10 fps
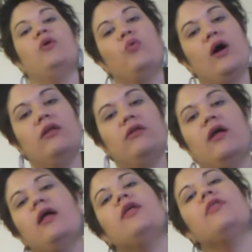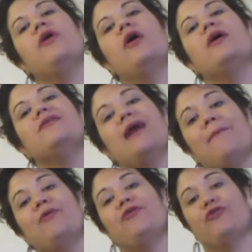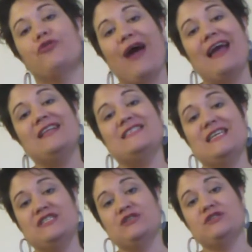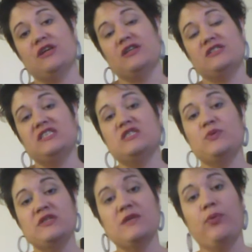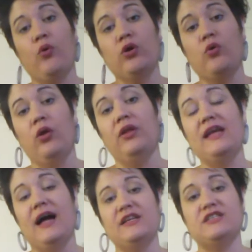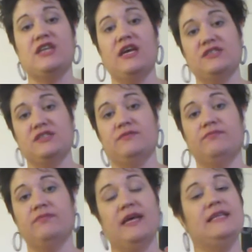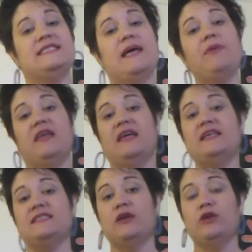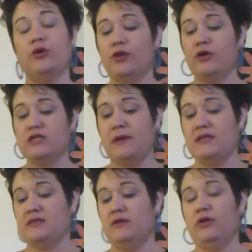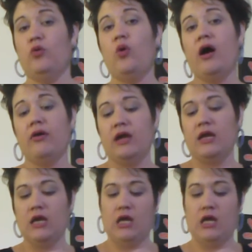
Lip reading: Well, there are a number of great teaching strategies which support quality art education, and some of these include those based on inquiry,